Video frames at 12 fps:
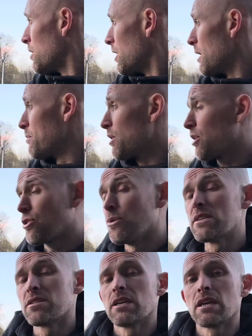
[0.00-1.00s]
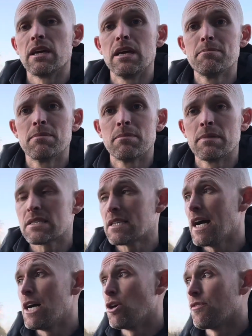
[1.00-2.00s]
he grew into the game.
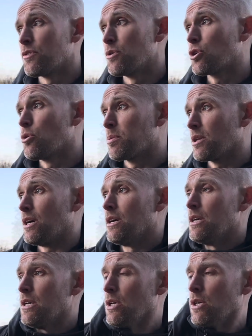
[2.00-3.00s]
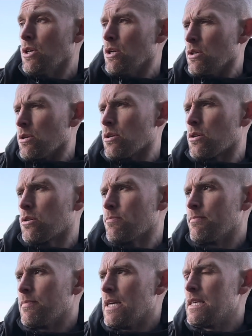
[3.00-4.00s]
Started off, there were a couple of,
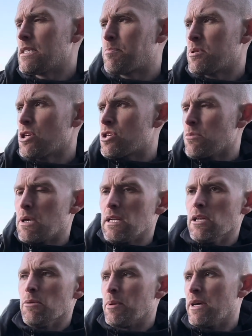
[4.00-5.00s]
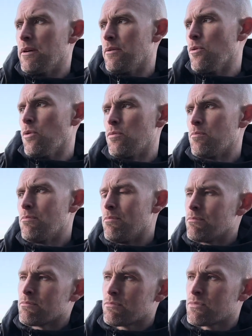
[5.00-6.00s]
his positioning were a little bit
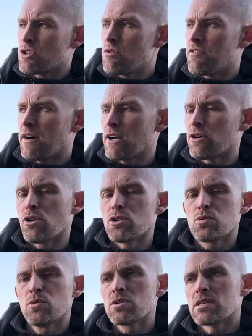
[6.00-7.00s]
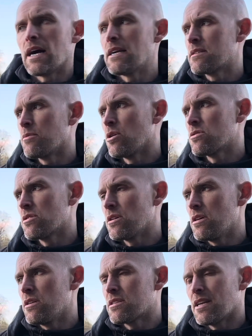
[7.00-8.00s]
too far across one side towards
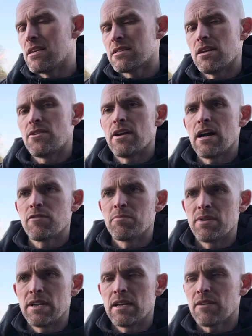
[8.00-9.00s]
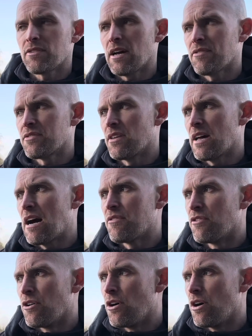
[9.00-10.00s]
the centre half. But then after that, I
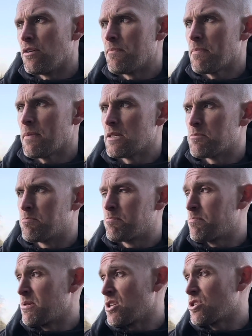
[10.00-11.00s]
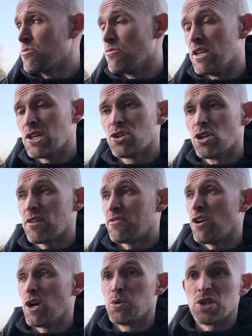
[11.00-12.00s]
thought his position was really good. I
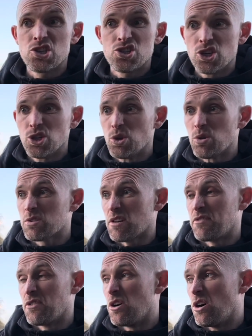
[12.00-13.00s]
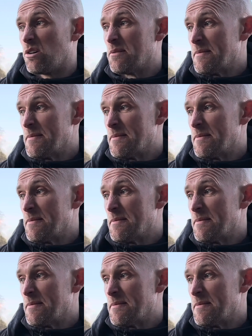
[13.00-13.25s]
thought he won his duels. I thought